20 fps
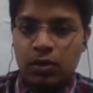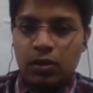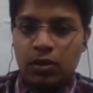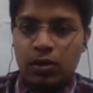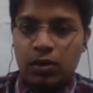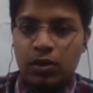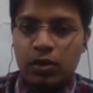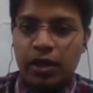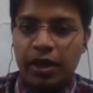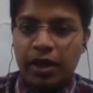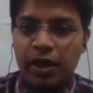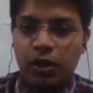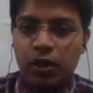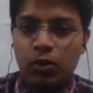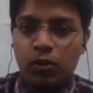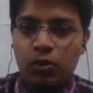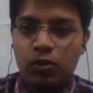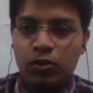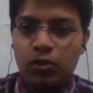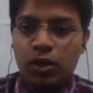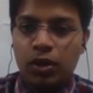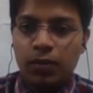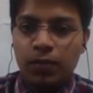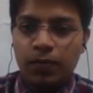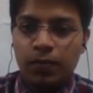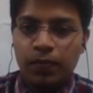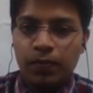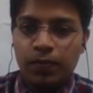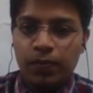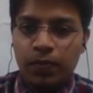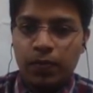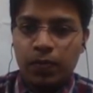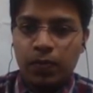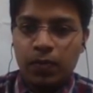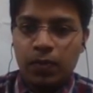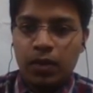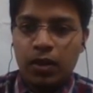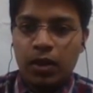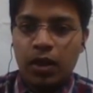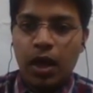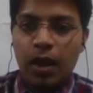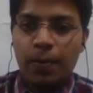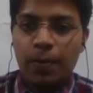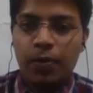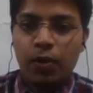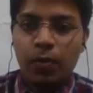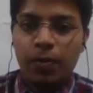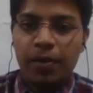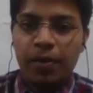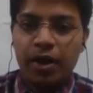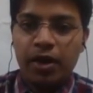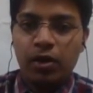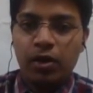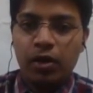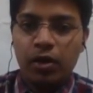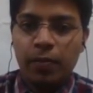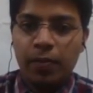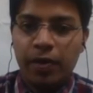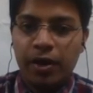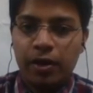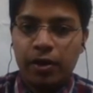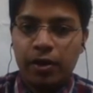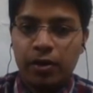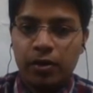They can go to the appropriate government,